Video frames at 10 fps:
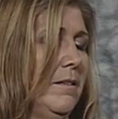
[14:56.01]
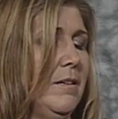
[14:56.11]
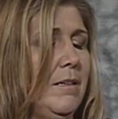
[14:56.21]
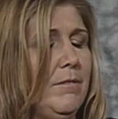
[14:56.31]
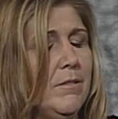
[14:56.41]
and the
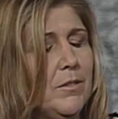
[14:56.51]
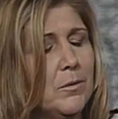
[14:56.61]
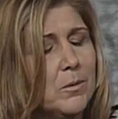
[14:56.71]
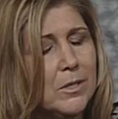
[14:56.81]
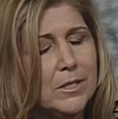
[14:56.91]
Navy, if
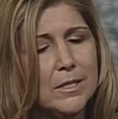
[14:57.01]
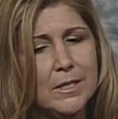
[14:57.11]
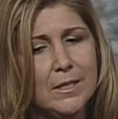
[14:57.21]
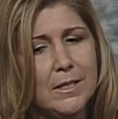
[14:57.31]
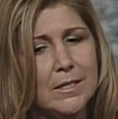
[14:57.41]
you would,
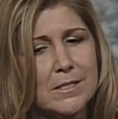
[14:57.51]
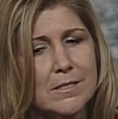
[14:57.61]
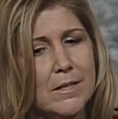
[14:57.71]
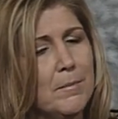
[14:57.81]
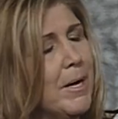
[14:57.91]
it's
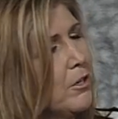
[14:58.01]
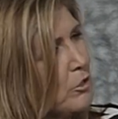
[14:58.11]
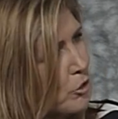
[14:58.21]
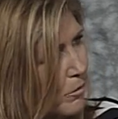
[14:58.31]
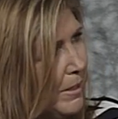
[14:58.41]
not about
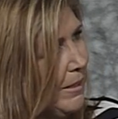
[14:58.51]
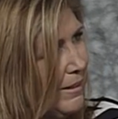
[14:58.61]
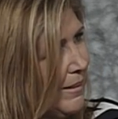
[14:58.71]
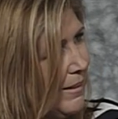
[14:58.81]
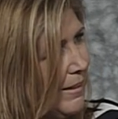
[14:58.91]
your trait
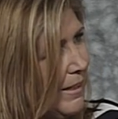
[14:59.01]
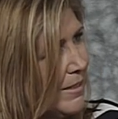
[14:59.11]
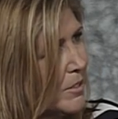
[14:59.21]
yeah.